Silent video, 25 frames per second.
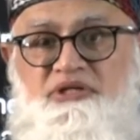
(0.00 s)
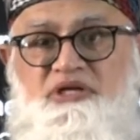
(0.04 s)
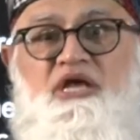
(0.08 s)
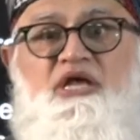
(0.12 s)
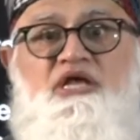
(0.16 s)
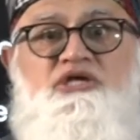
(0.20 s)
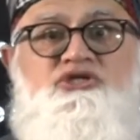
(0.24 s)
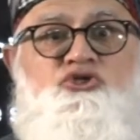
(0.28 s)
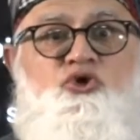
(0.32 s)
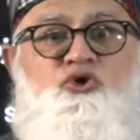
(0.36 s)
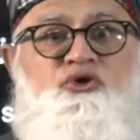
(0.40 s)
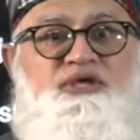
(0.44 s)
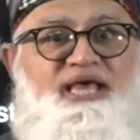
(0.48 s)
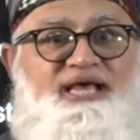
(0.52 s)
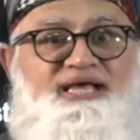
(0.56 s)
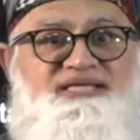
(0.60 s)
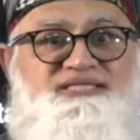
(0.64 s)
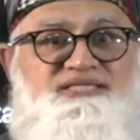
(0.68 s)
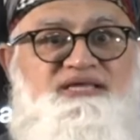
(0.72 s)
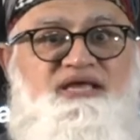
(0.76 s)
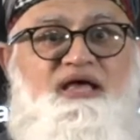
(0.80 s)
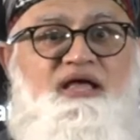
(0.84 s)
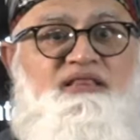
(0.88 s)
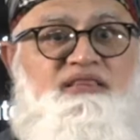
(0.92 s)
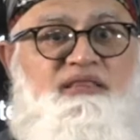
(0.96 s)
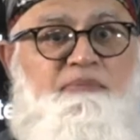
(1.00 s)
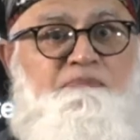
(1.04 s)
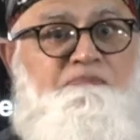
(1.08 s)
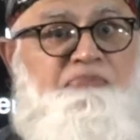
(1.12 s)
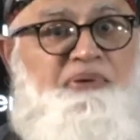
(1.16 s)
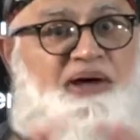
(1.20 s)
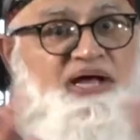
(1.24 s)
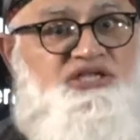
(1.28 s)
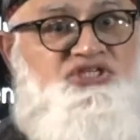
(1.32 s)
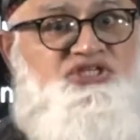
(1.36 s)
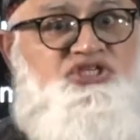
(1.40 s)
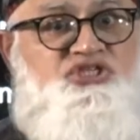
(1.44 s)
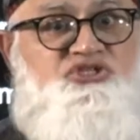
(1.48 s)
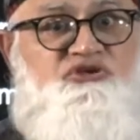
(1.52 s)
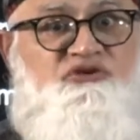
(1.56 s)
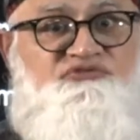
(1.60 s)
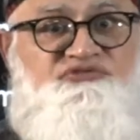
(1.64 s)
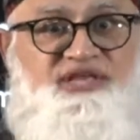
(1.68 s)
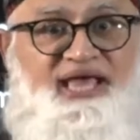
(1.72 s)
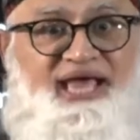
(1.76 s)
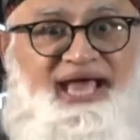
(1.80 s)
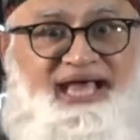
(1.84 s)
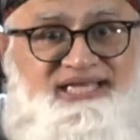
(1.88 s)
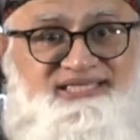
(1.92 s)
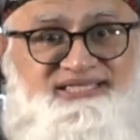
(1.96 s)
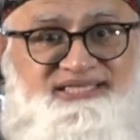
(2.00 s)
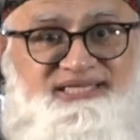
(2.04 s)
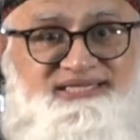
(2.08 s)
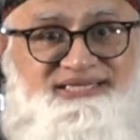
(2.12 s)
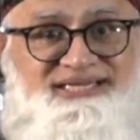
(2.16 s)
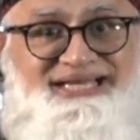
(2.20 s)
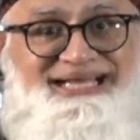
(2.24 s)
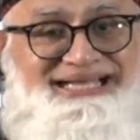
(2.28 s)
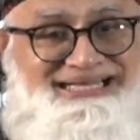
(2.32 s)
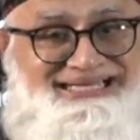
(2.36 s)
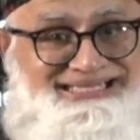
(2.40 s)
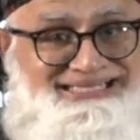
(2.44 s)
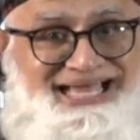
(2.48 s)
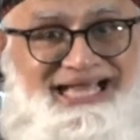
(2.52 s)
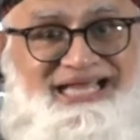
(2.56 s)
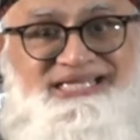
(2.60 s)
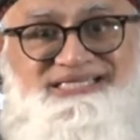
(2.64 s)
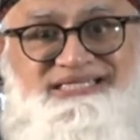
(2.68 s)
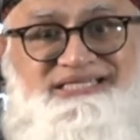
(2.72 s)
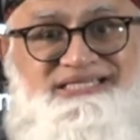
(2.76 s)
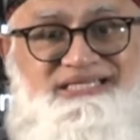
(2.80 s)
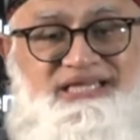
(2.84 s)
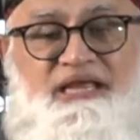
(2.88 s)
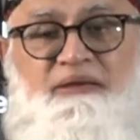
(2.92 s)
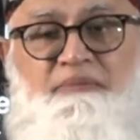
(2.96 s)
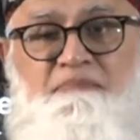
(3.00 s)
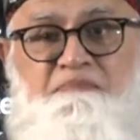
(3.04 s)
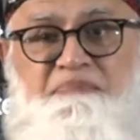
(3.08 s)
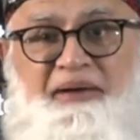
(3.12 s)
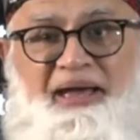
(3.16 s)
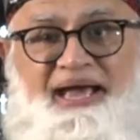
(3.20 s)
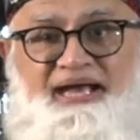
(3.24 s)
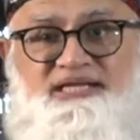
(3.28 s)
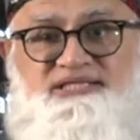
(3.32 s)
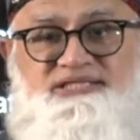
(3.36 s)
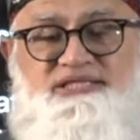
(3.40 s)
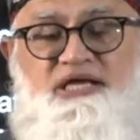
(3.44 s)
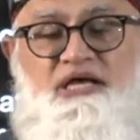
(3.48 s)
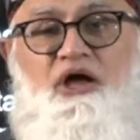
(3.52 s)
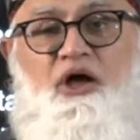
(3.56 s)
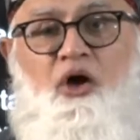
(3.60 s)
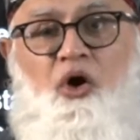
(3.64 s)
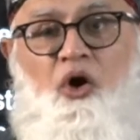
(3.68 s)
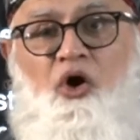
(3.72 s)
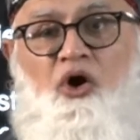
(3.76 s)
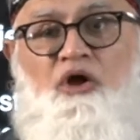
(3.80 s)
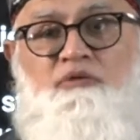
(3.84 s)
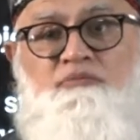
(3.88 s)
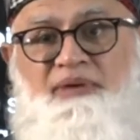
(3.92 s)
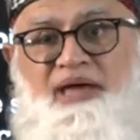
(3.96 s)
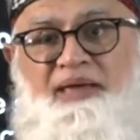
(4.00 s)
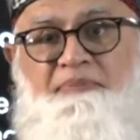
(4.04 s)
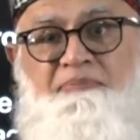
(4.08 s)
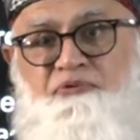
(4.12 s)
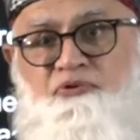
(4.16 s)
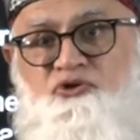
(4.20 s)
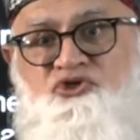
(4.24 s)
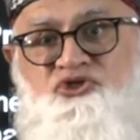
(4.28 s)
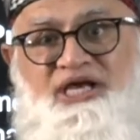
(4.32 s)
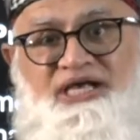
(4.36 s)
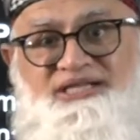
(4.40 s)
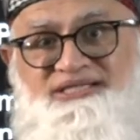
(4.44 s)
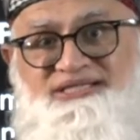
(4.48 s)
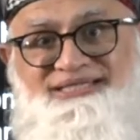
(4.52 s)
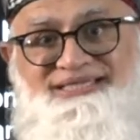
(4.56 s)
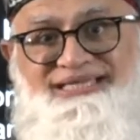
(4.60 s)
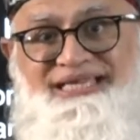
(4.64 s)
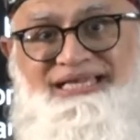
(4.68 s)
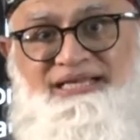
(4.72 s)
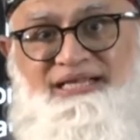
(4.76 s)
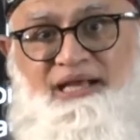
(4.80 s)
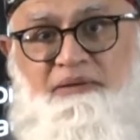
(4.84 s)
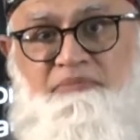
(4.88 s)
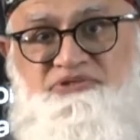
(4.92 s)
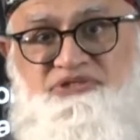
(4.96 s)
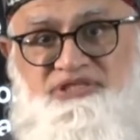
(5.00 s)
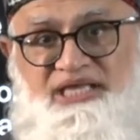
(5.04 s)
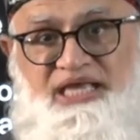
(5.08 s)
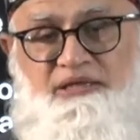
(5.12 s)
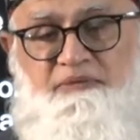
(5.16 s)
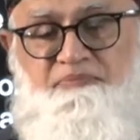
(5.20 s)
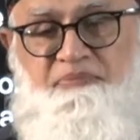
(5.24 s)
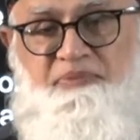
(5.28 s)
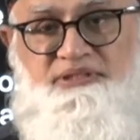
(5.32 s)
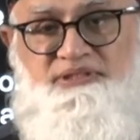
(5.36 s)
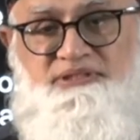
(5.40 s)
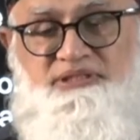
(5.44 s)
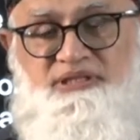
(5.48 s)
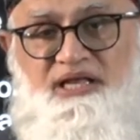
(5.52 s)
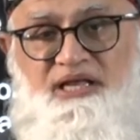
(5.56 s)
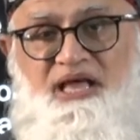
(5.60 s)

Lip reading: So yes, the purchase of the asset doesn't impact on my projected income statement.